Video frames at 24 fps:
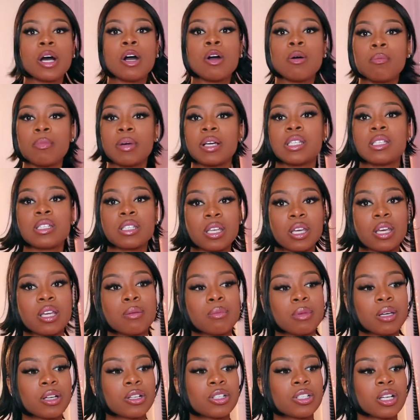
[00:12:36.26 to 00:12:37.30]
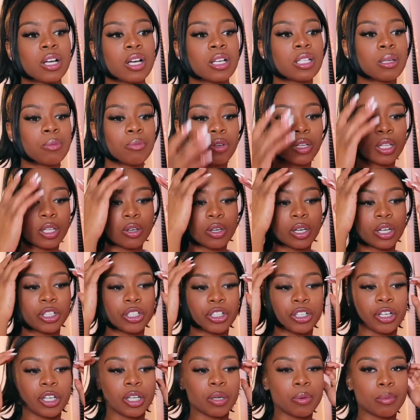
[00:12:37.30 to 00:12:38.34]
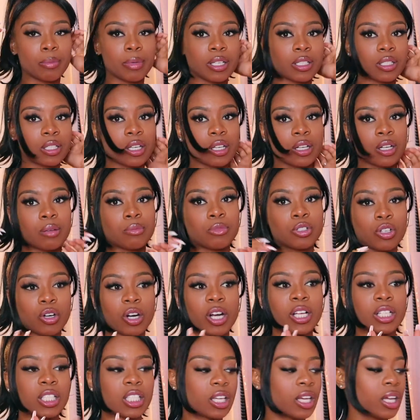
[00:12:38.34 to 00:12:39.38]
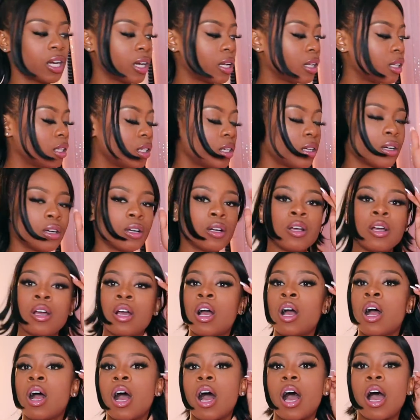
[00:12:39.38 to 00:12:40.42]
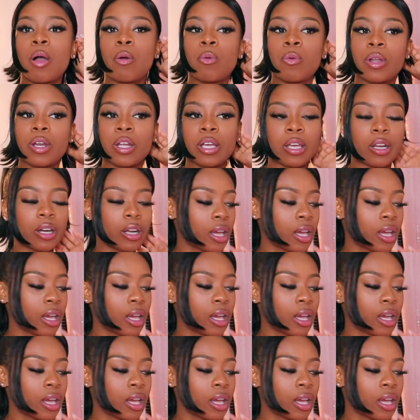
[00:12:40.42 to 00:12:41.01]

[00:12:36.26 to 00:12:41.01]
help my skin because you guys, I'm really on a journey with my skin. I'm trying to get it clear. I want to get a